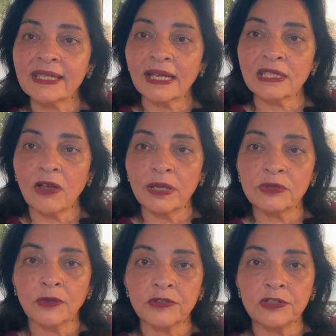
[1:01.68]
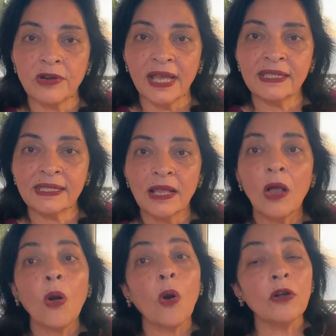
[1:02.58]
at times of stress
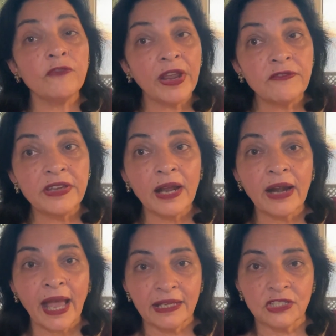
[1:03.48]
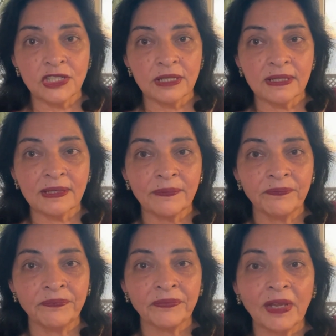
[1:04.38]
or when we are anxious
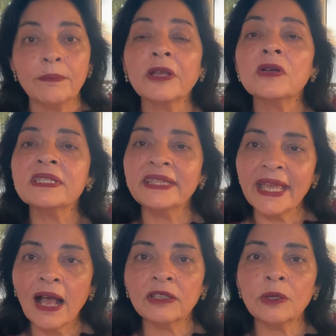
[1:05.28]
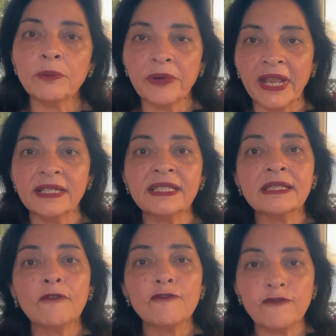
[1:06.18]
because they are the
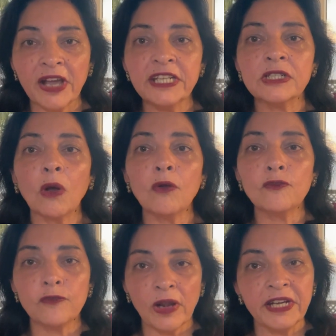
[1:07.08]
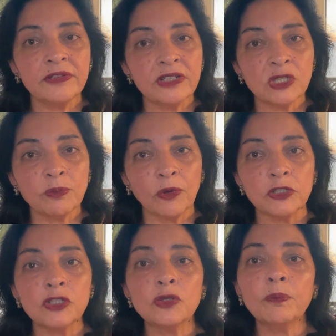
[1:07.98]
brain's fight or flight
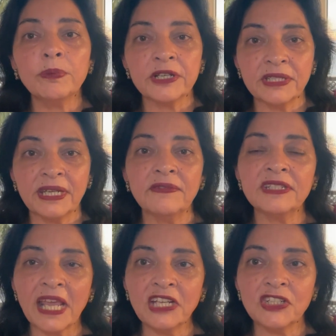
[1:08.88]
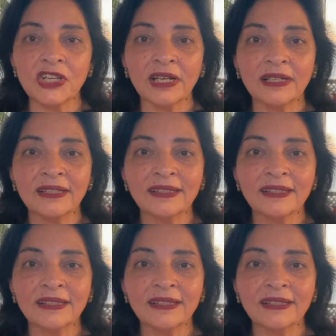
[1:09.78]
response to perceived danger.